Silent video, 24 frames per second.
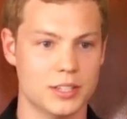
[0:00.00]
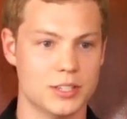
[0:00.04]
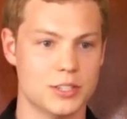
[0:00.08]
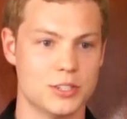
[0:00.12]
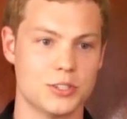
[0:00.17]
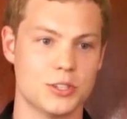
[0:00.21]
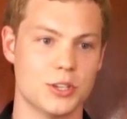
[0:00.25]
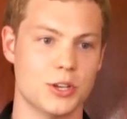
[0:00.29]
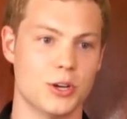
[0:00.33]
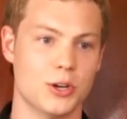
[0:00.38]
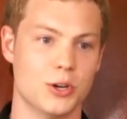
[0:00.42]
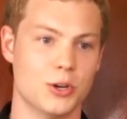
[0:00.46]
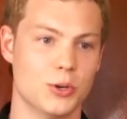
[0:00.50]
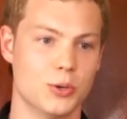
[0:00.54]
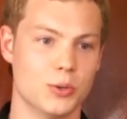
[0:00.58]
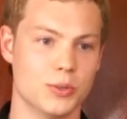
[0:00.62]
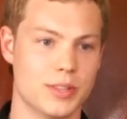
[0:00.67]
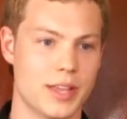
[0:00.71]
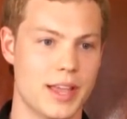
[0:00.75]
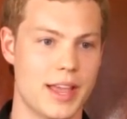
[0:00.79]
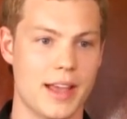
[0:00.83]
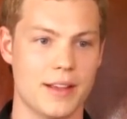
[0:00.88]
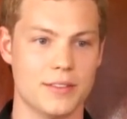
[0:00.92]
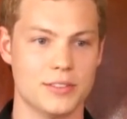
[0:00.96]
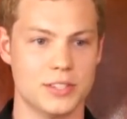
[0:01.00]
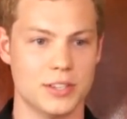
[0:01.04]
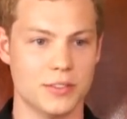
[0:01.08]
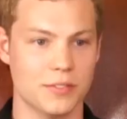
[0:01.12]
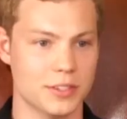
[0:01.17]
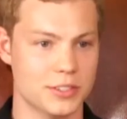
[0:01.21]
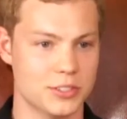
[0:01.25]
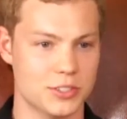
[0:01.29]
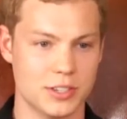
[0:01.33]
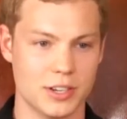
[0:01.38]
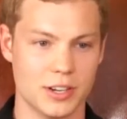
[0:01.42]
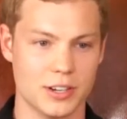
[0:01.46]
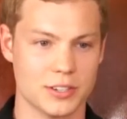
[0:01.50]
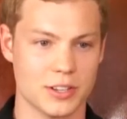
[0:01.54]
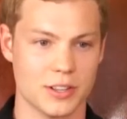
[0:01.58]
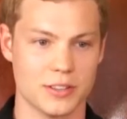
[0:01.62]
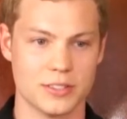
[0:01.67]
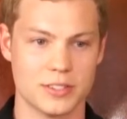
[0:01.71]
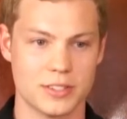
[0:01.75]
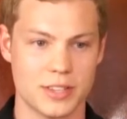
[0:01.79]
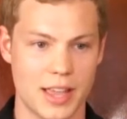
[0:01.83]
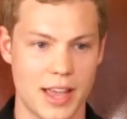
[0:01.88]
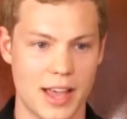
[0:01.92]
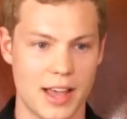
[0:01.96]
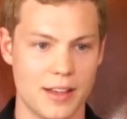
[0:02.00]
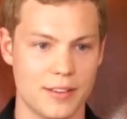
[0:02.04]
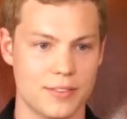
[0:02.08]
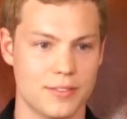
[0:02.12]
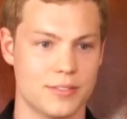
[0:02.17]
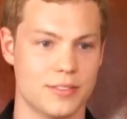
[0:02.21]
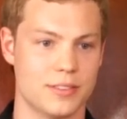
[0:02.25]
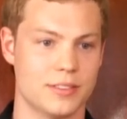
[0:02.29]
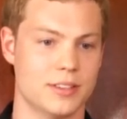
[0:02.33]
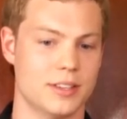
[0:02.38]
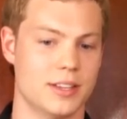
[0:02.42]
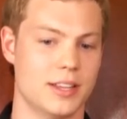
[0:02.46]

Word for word: So they have civil engineers on staff,